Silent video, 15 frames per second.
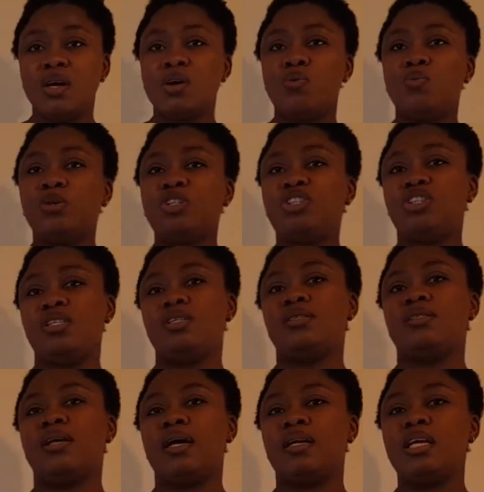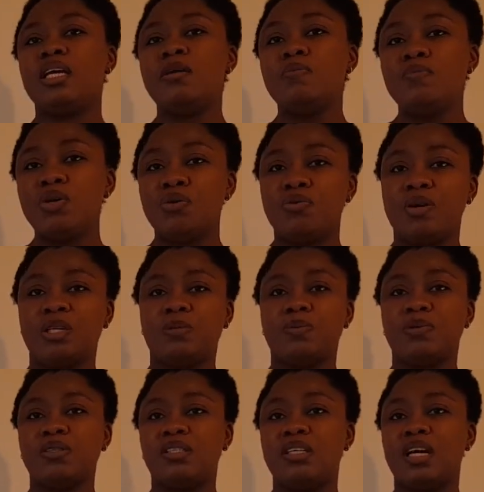which is an immune
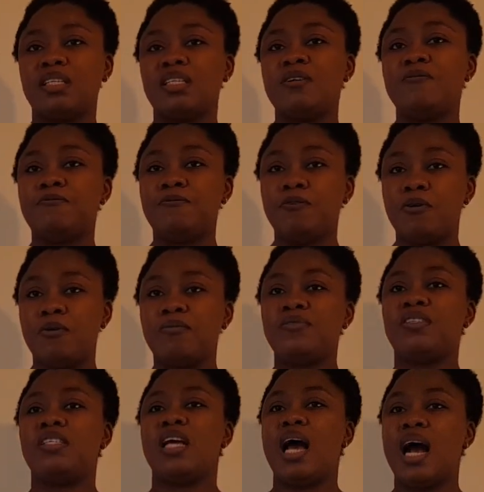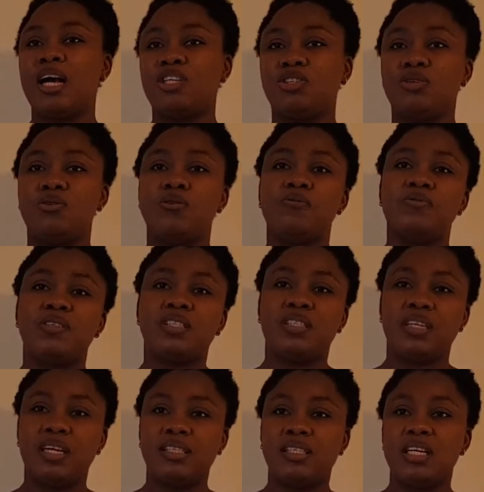response that involves the action of
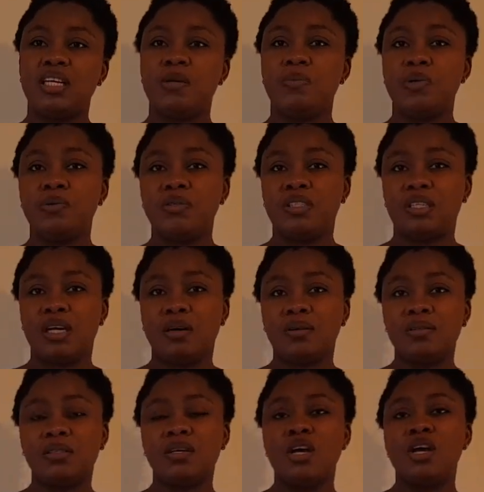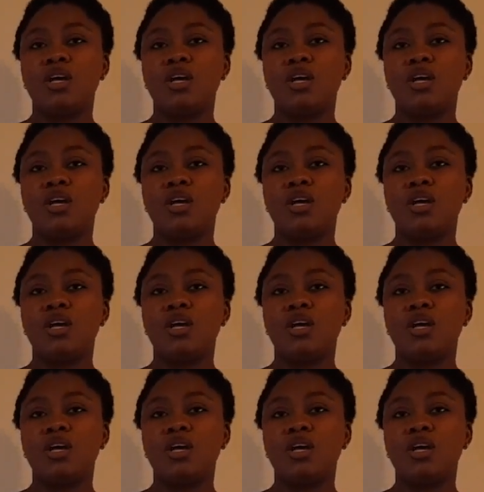certain immune cells